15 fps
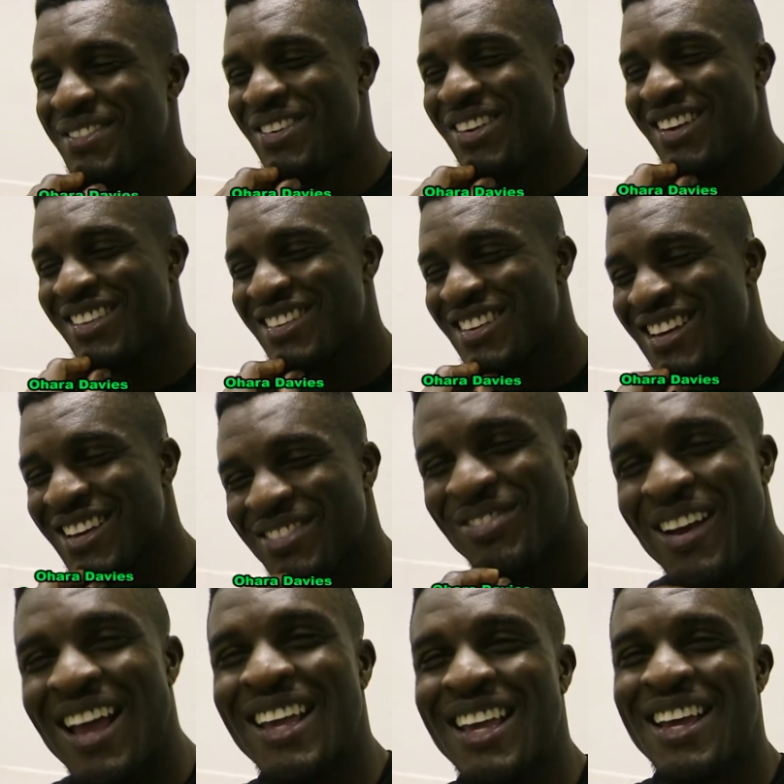We're looking to
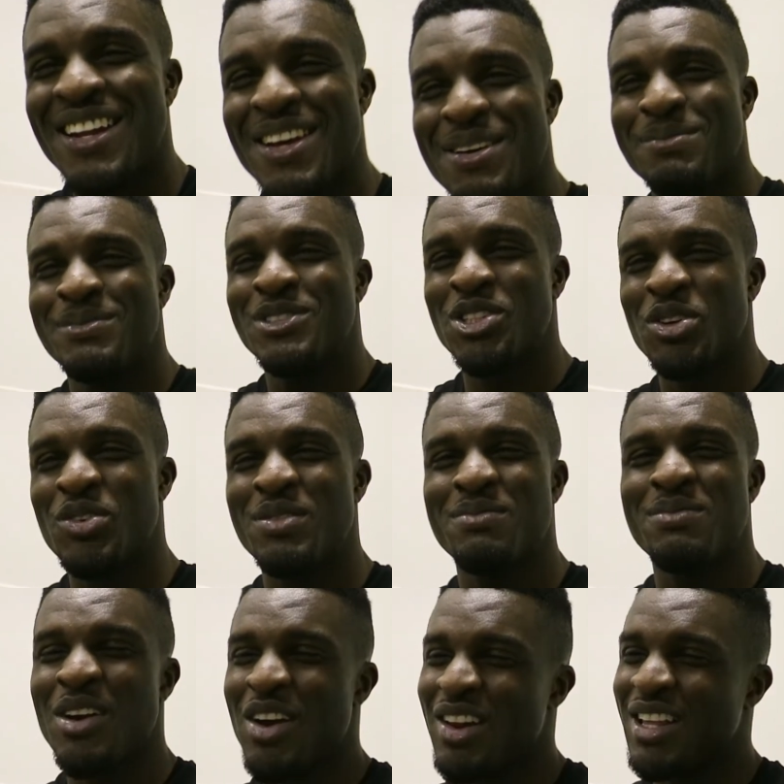fight again
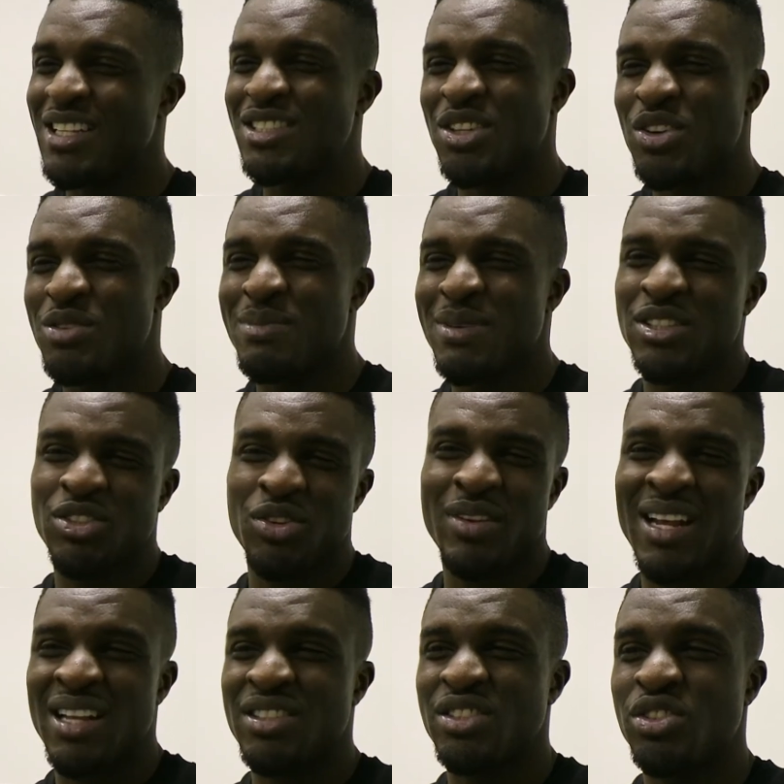June, early June, mid
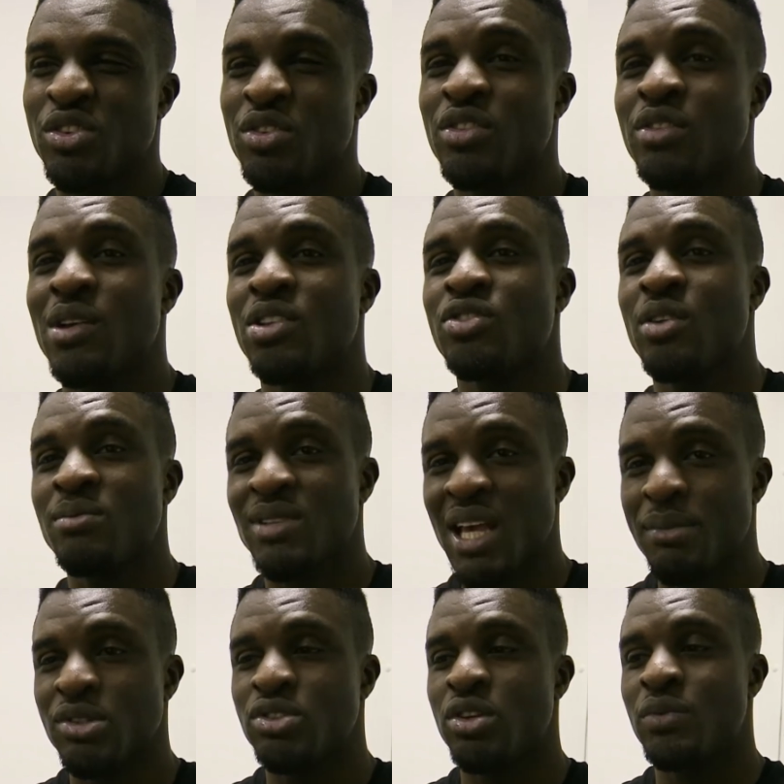June, end of June. So
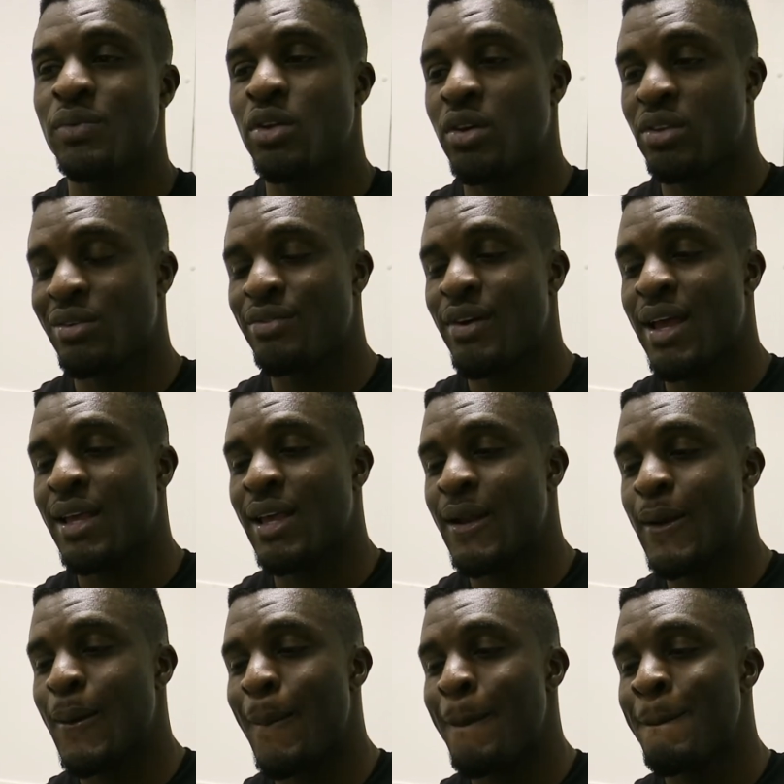sometime in June we're looking to fight
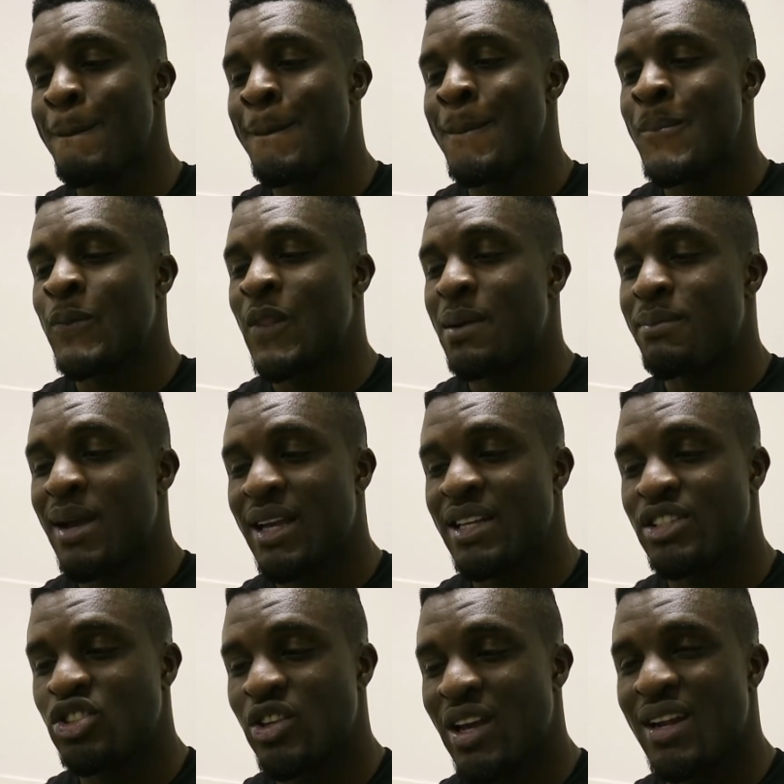again. I'm back
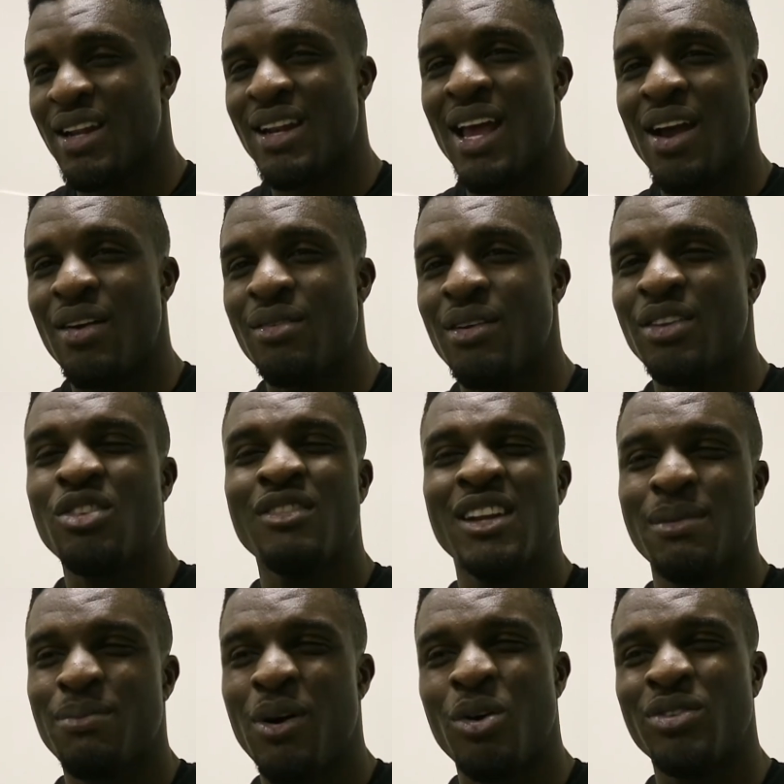in training now. I don't
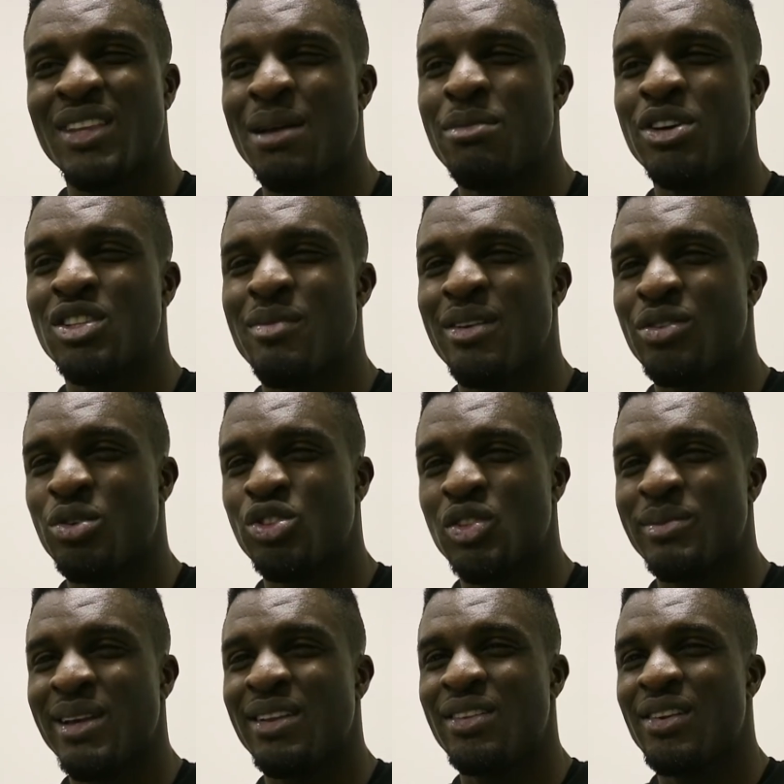really post that much on my
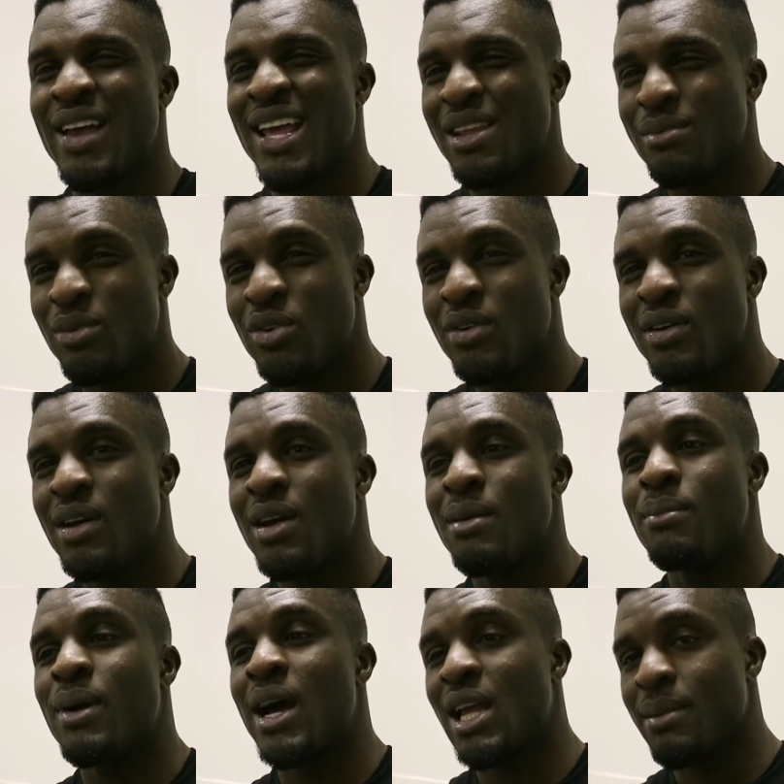social media anymore,
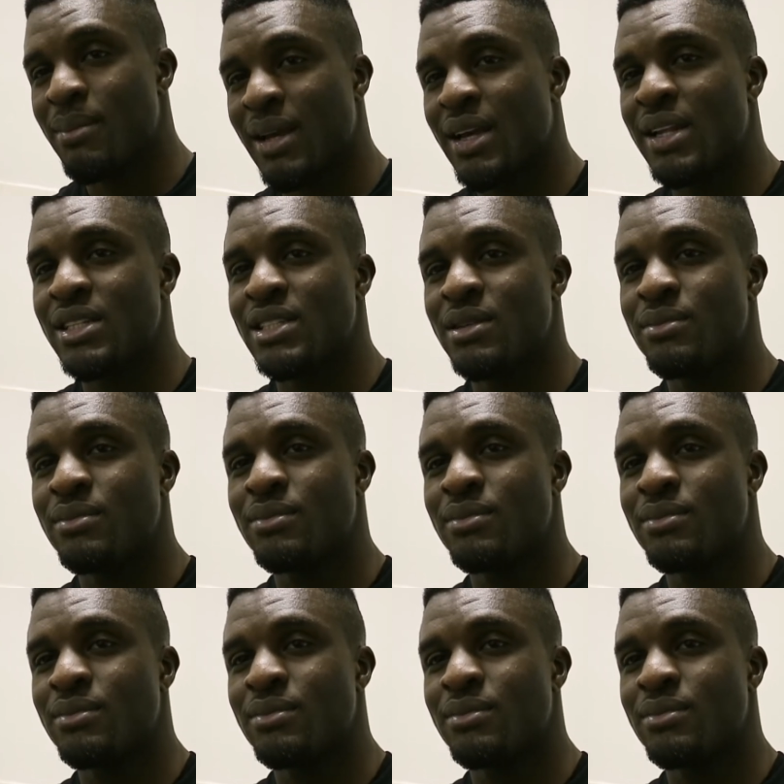but I am back in the gym.